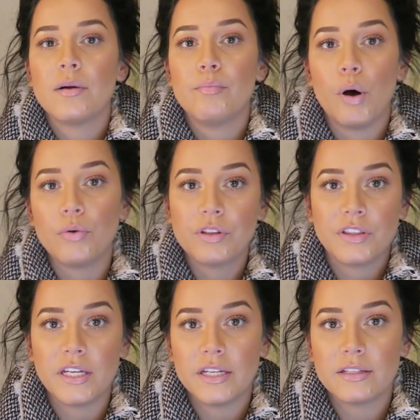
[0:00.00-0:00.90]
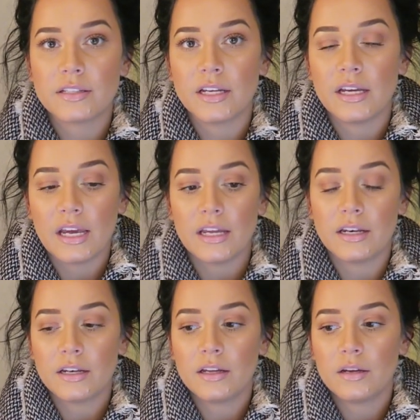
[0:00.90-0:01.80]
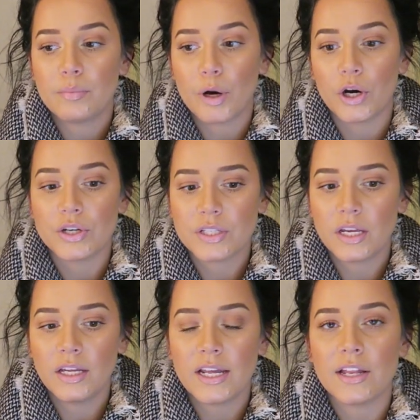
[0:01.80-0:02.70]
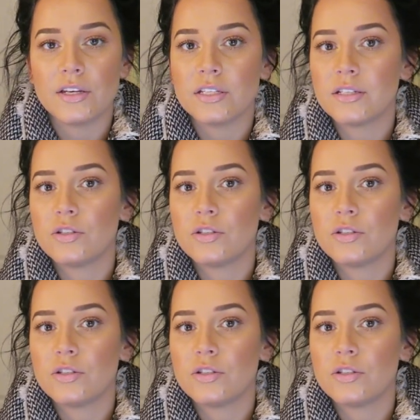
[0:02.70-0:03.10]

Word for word: both of these in person and